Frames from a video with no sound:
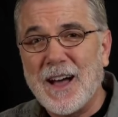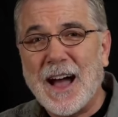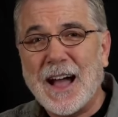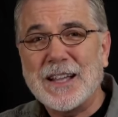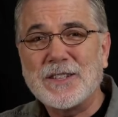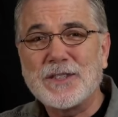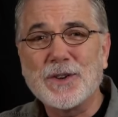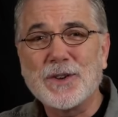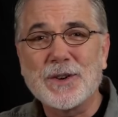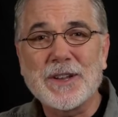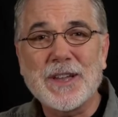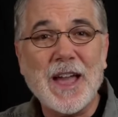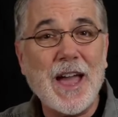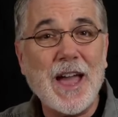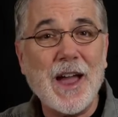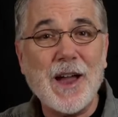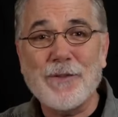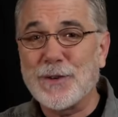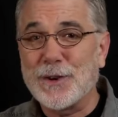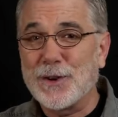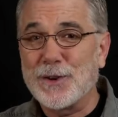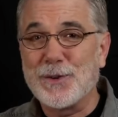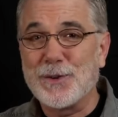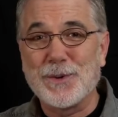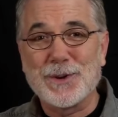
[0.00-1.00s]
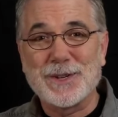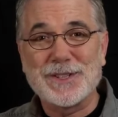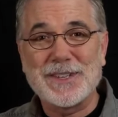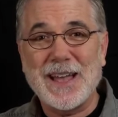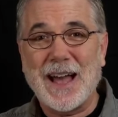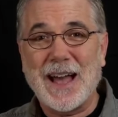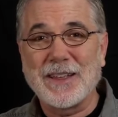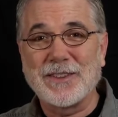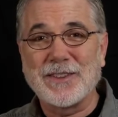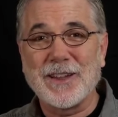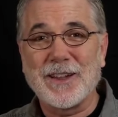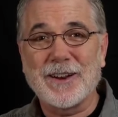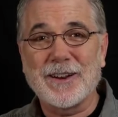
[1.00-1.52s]
I took every course
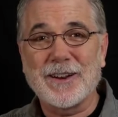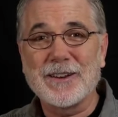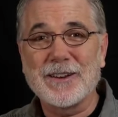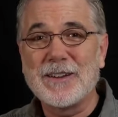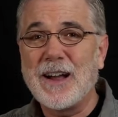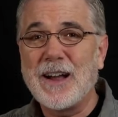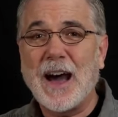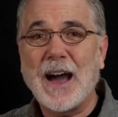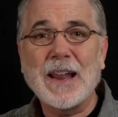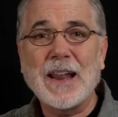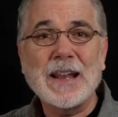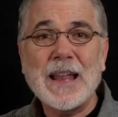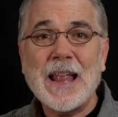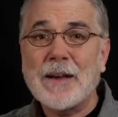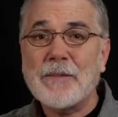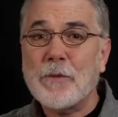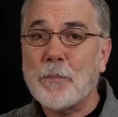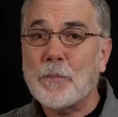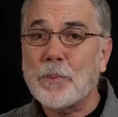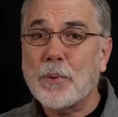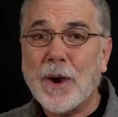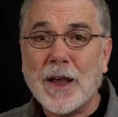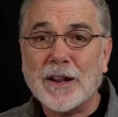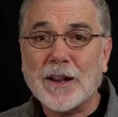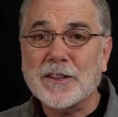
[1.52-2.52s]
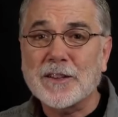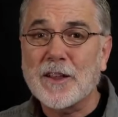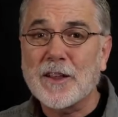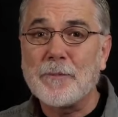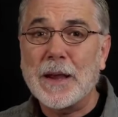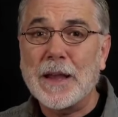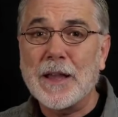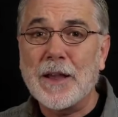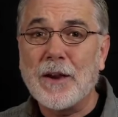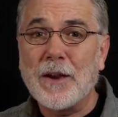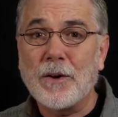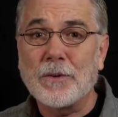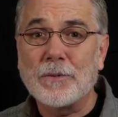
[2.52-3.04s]
out there. I didn't have a product of
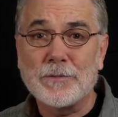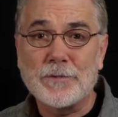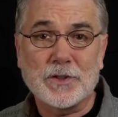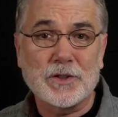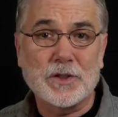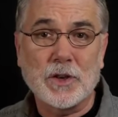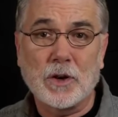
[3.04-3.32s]
my own,